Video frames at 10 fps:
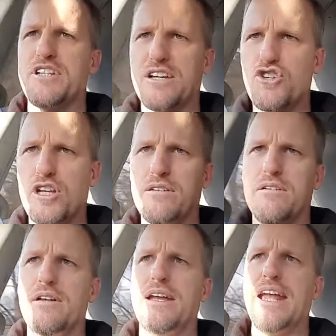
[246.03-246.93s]
from
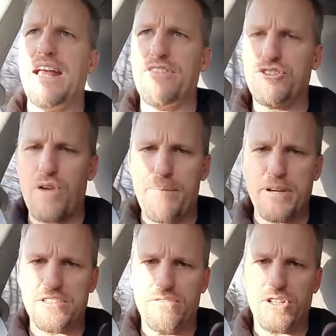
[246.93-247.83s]
addiction and the
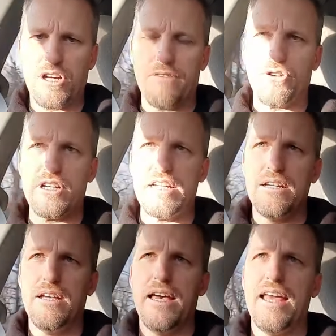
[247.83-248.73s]
trappings of recovery